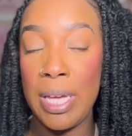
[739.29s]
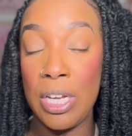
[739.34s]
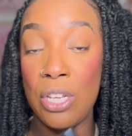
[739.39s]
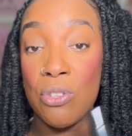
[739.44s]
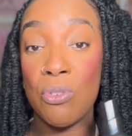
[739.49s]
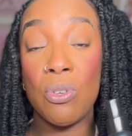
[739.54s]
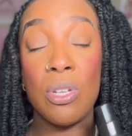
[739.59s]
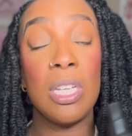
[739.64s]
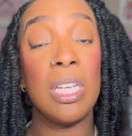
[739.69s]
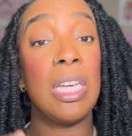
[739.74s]
and it's
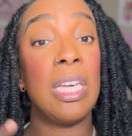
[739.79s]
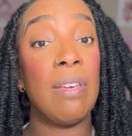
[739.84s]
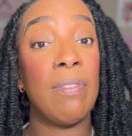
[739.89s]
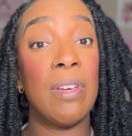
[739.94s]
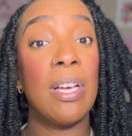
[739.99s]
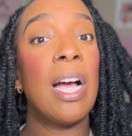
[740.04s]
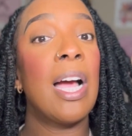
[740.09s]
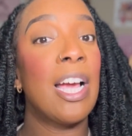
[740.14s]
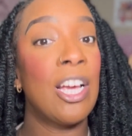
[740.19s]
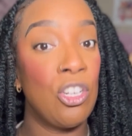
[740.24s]
going to give
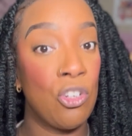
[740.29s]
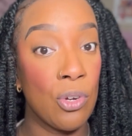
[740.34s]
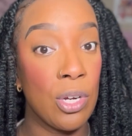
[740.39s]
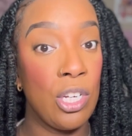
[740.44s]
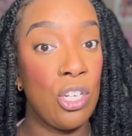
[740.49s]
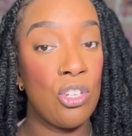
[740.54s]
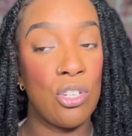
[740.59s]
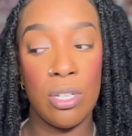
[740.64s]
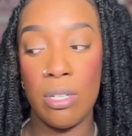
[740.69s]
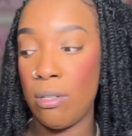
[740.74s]
it
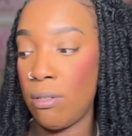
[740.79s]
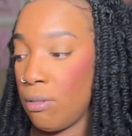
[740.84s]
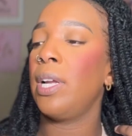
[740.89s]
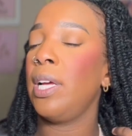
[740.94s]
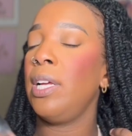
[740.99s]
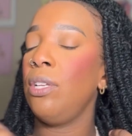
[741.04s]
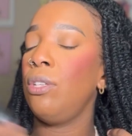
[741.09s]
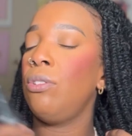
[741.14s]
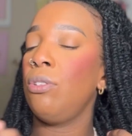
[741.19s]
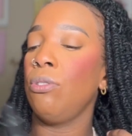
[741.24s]
hydration.
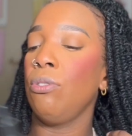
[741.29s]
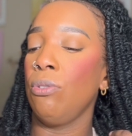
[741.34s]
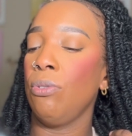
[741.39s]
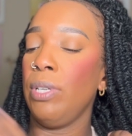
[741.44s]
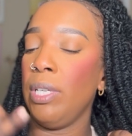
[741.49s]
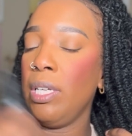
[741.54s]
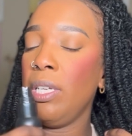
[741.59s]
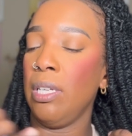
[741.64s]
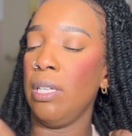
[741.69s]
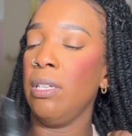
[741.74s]
What I do
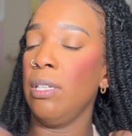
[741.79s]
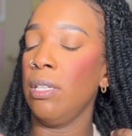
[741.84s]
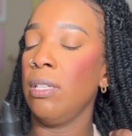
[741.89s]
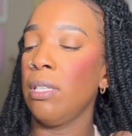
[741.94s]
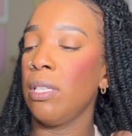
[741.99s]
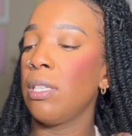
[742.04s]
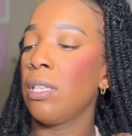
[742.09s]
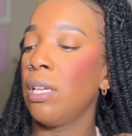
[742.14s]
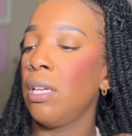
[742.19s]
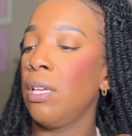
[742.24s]

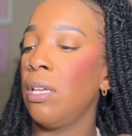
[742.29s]
is